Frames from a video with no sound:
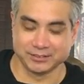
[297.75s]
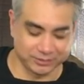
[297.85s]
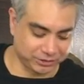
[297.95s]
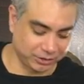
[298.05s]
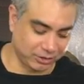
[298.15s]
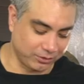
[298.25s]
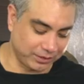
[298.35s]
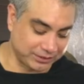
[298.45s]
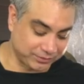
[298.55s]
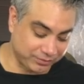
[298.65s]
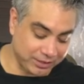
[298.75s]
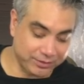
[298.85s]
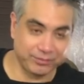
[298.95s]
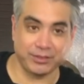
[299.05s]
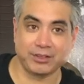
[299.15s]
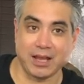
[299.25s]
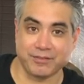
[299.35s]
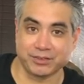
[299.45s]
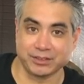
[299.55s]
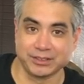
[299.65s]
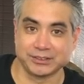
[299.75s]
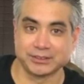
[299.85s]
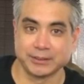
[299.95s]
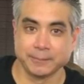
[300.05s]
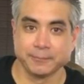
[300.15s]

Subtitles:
So it's very, very effortless.